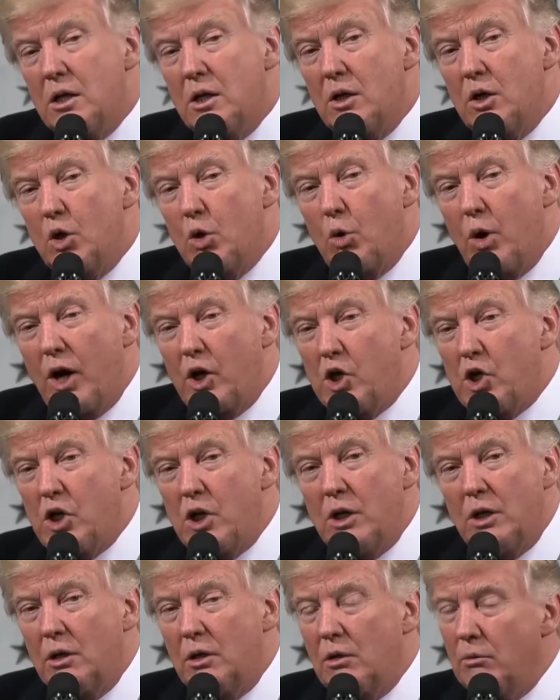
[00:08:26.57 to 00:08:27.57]

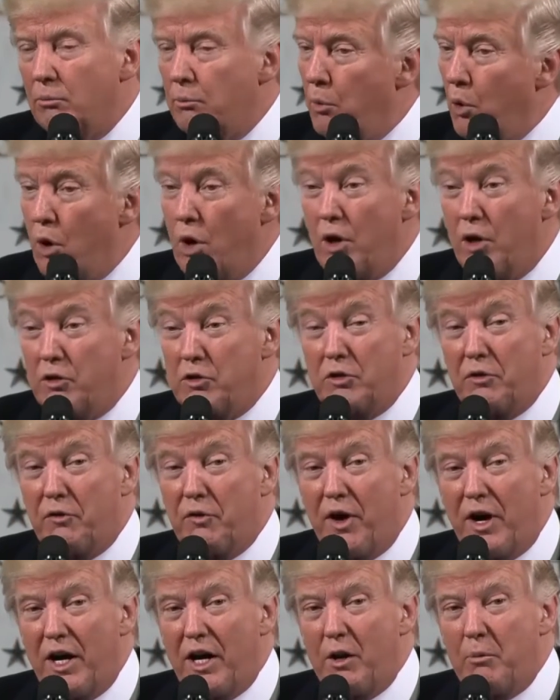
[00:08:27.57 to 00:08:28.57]
direction, boy, does the
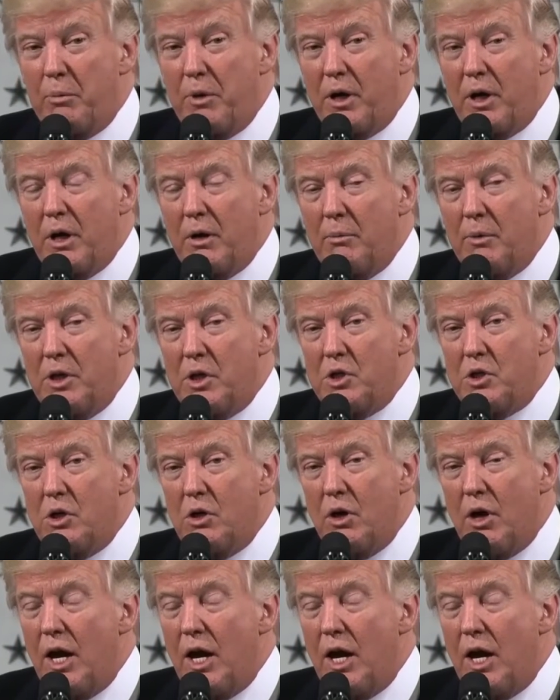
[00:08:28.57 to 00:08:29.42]
fighting become easier.